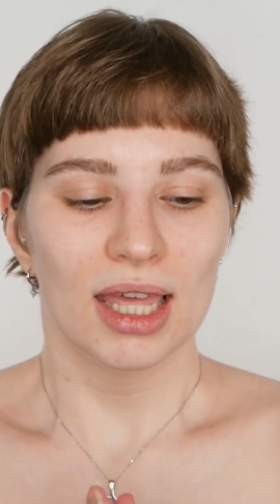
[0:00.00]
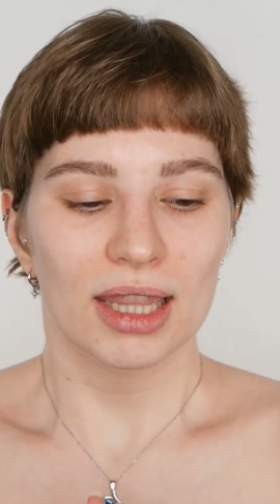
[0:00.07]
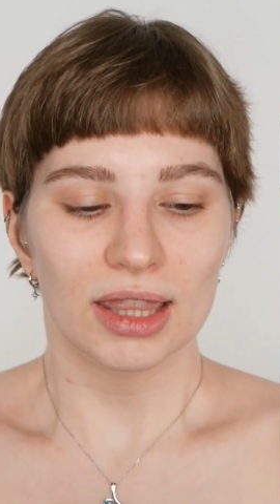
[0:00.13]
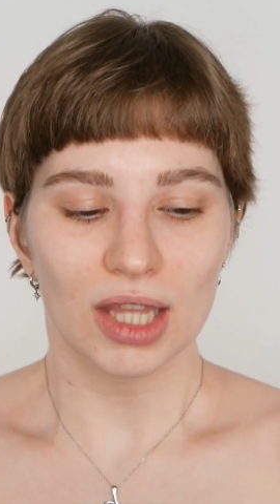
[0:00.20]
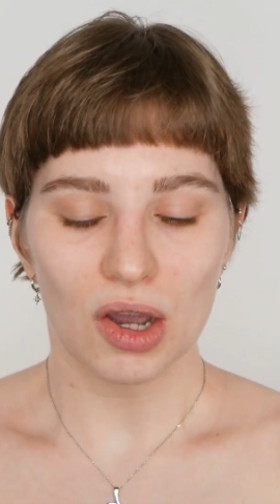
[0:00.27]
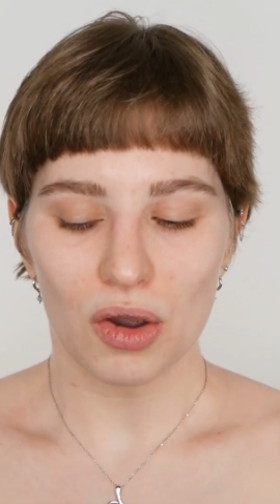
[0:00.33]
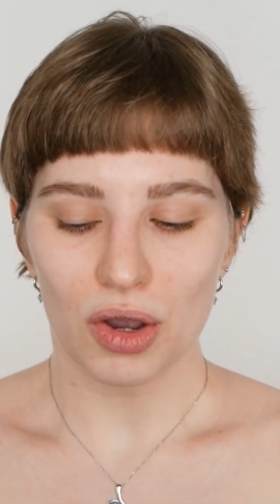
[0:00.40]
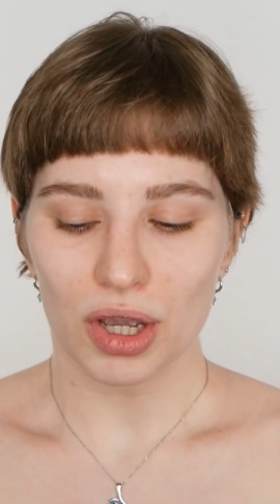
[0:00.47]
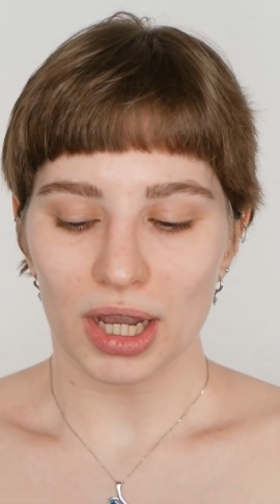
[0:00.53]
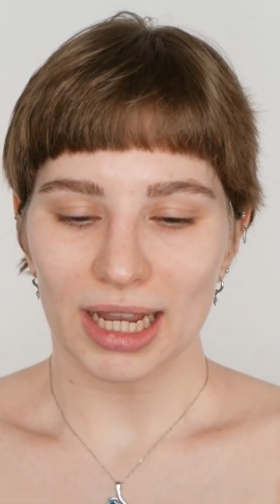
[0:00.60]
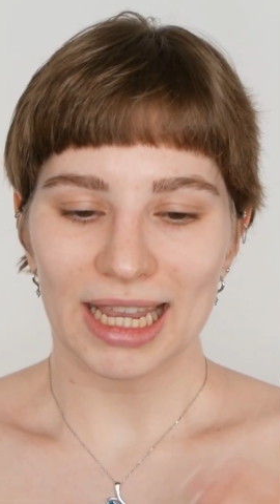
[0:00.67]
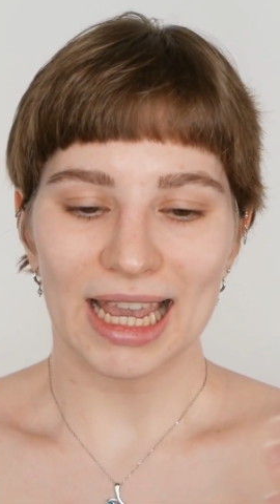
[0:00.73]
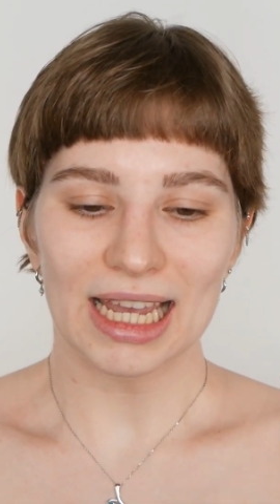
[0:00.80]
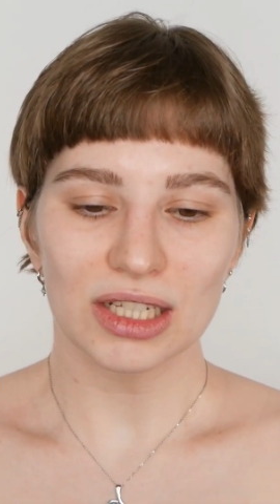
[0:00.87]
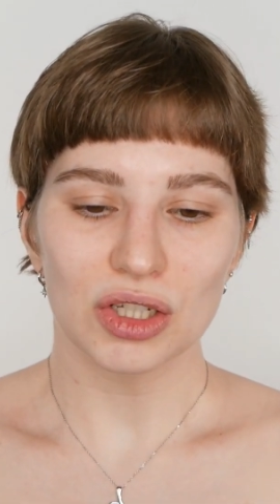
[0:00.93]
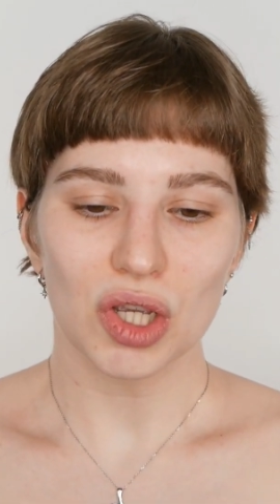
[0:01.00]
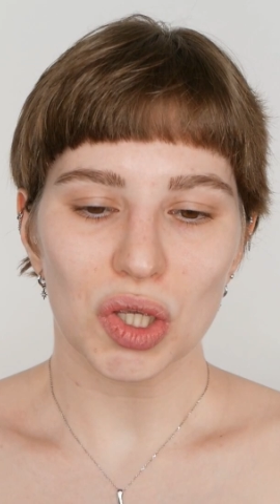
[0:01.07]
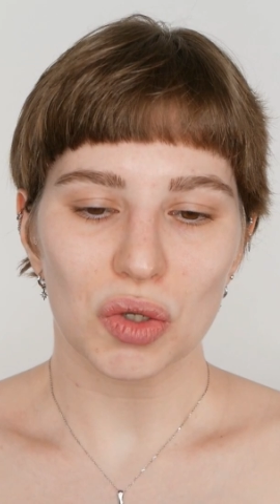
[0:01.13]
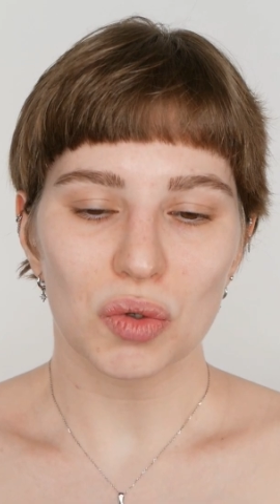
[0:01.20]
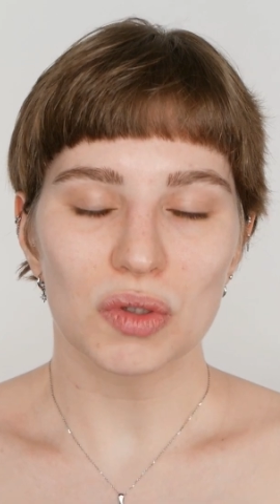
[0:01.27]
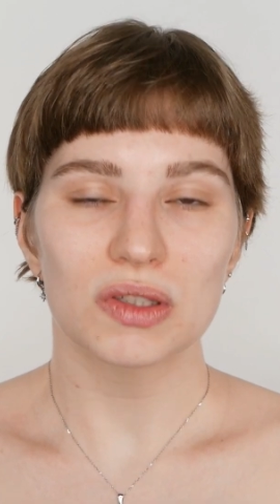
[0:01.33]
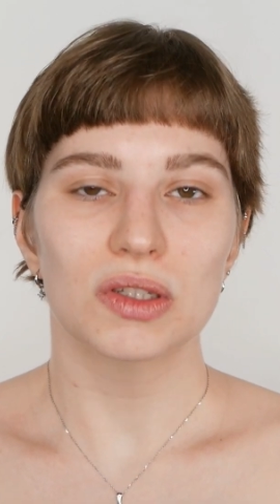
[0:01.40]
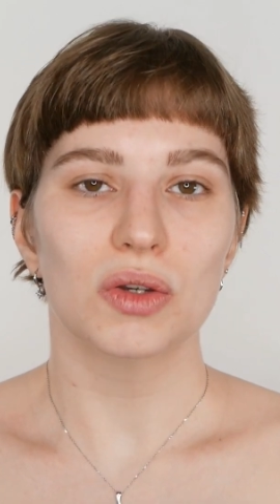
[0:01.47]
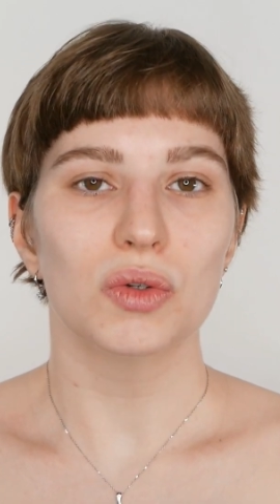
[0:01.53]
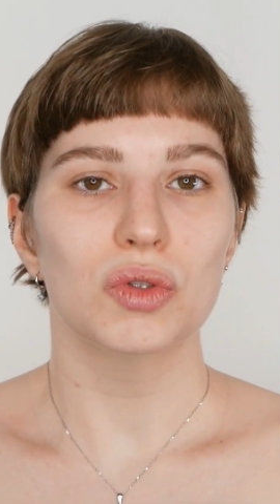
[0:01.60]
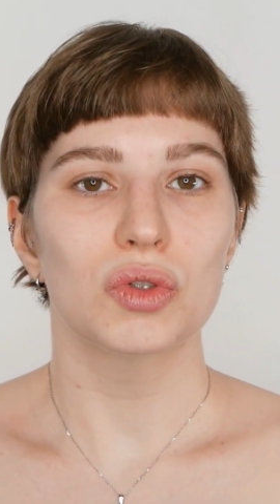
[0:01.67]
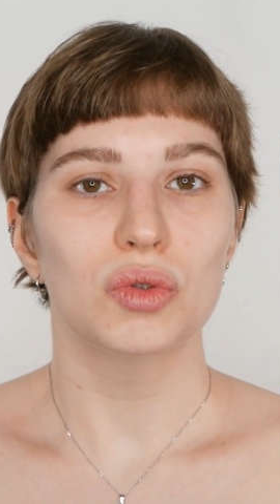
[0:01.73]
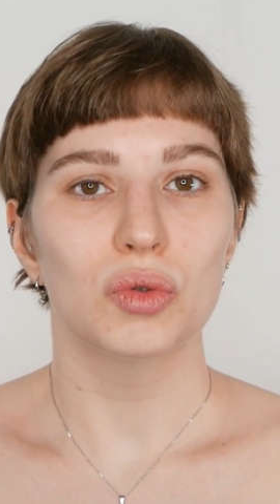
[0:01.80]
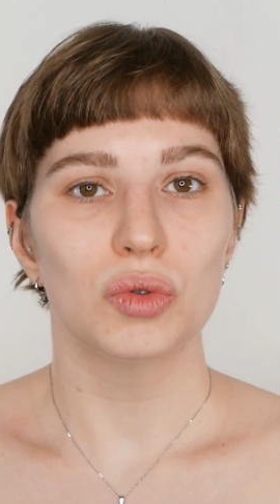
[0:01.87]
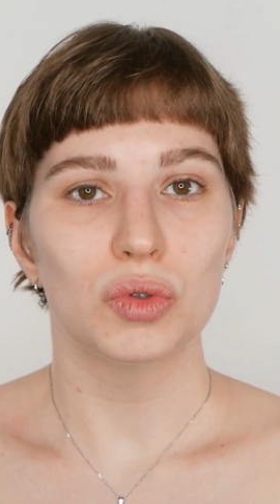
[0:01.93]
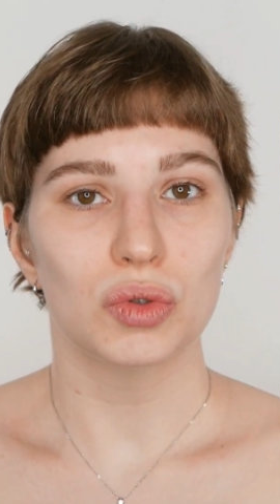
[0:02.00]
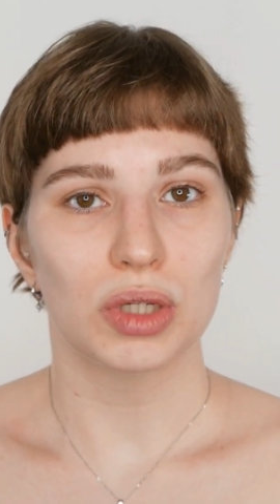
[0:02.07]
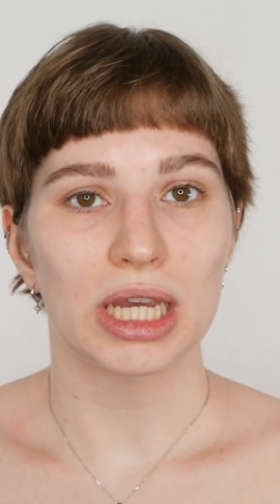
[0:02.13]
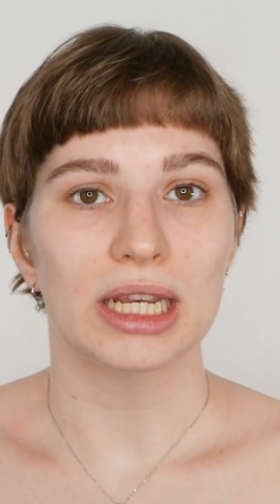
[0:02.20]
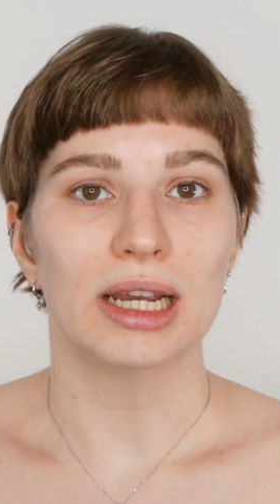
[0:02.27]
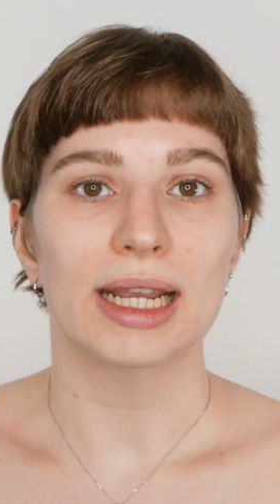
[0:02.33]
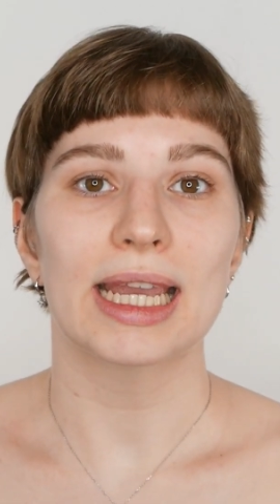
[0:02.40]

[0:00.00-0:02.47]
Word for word: Now, can you use those two together?